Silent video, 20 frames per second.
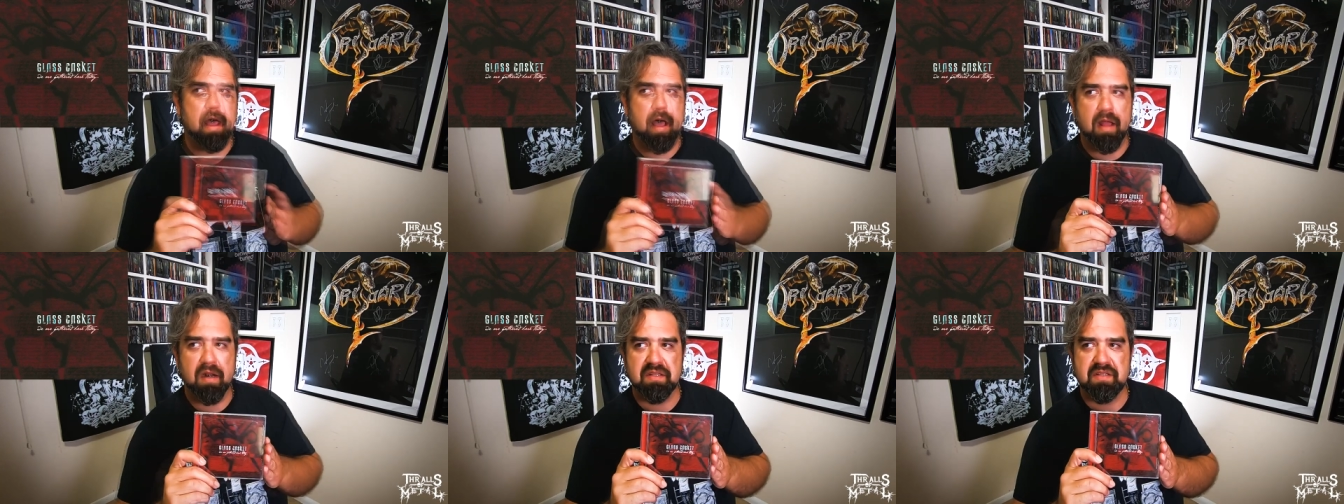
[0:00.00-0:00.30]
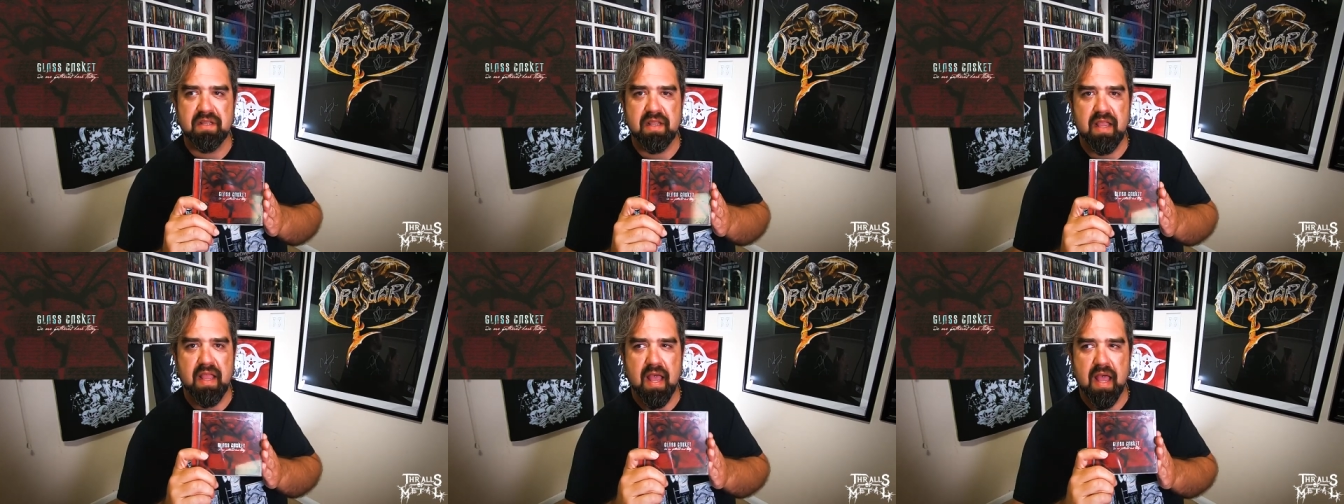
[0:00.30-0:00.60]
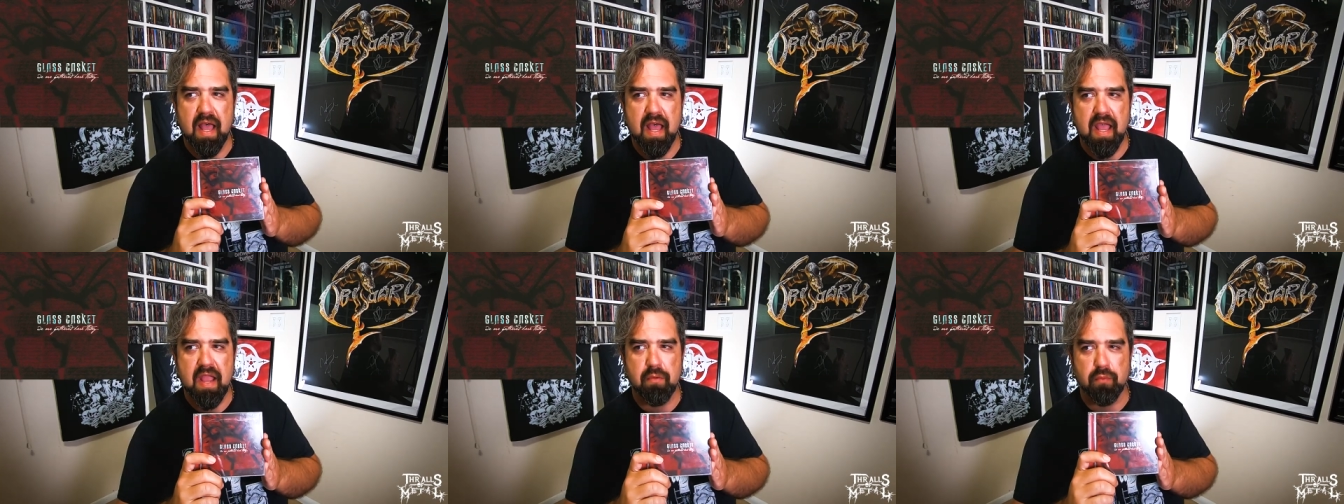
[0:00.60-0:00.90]
Honestly,
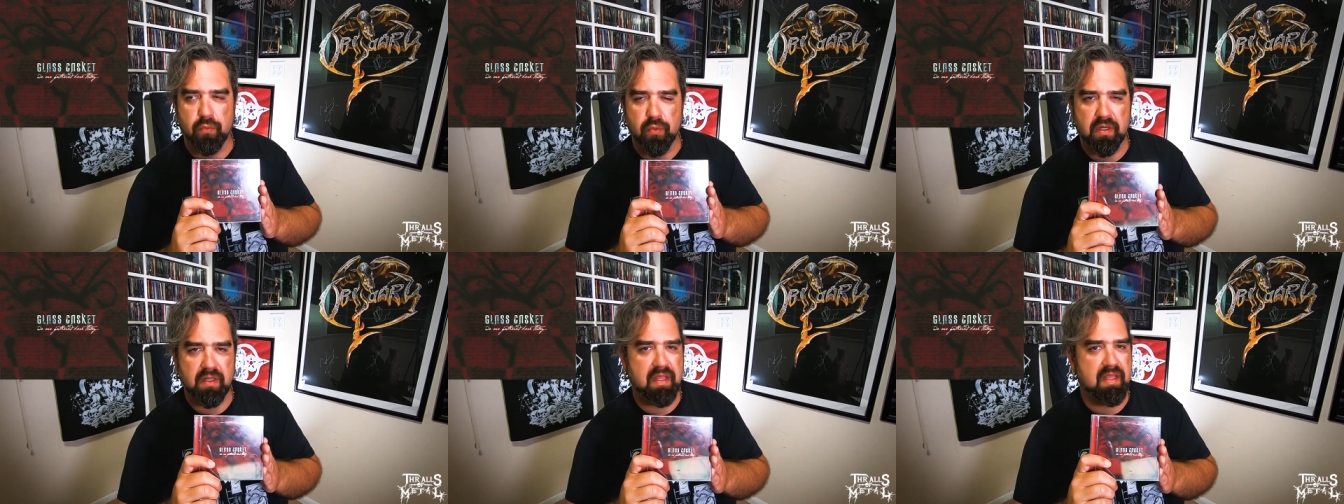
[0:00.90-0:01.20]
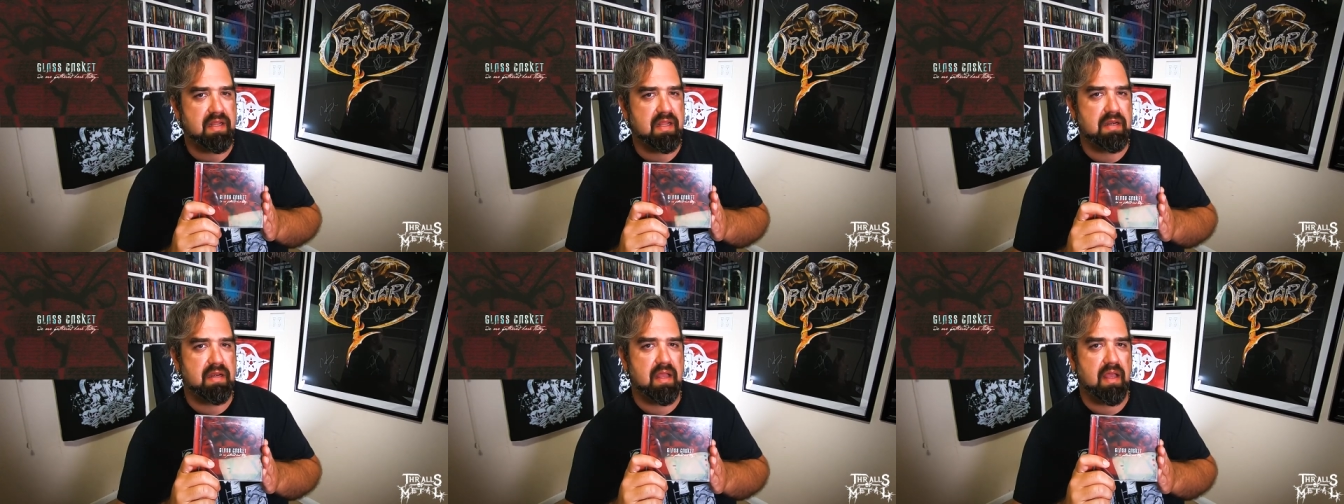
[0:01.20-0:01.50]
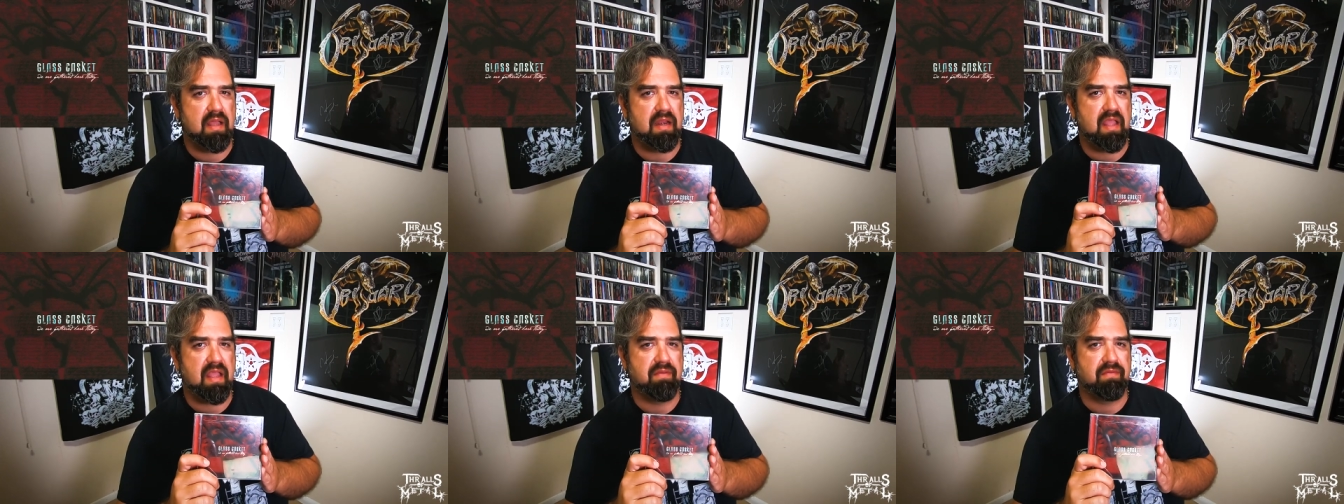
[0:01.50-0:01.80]
I really did
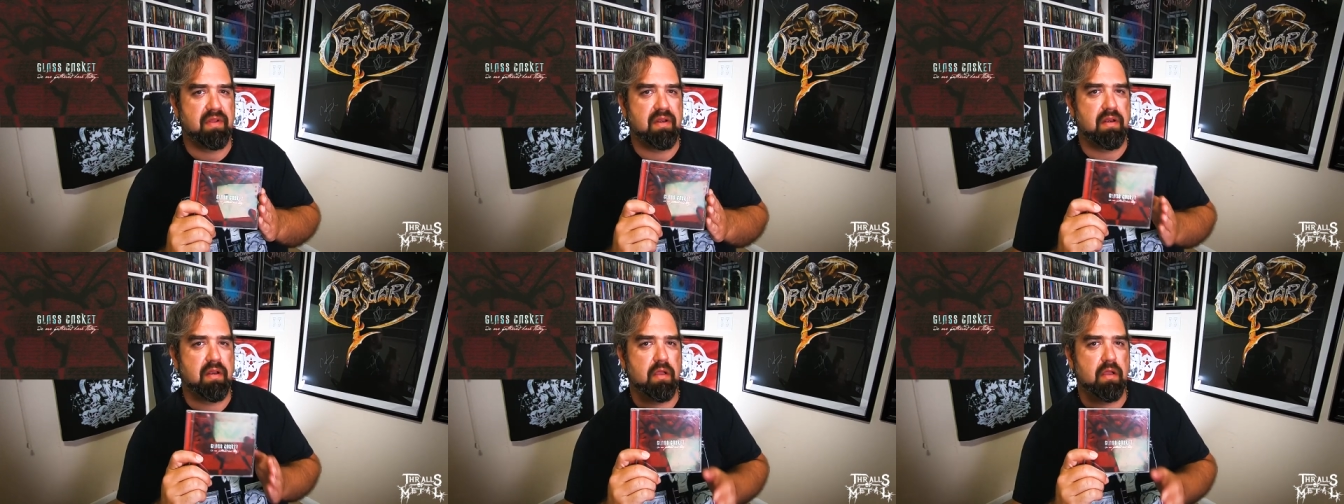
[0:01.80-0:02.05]
not even